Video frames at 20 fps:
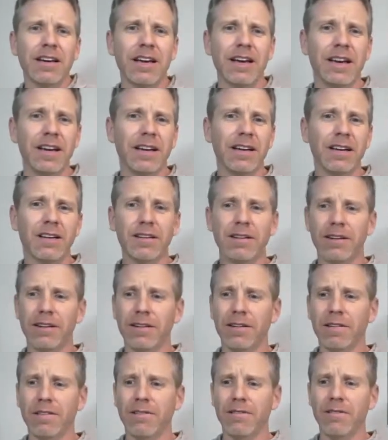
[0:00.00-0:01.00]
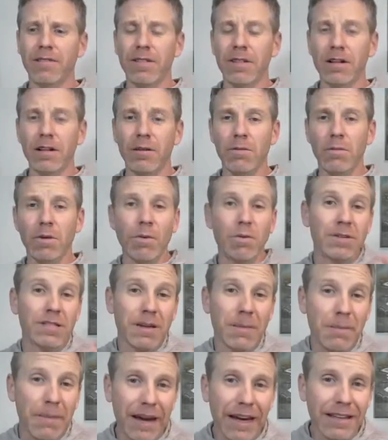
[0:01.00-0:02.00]
And what was
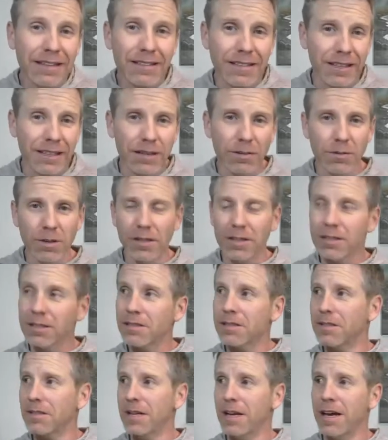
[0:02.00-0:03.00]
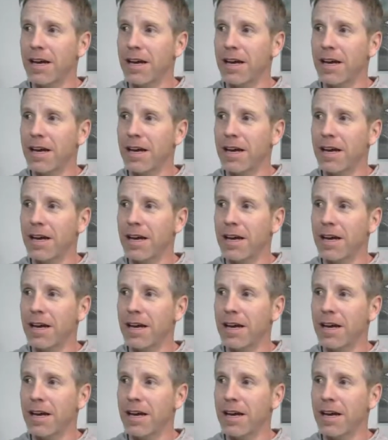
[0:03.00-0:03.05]
amazing was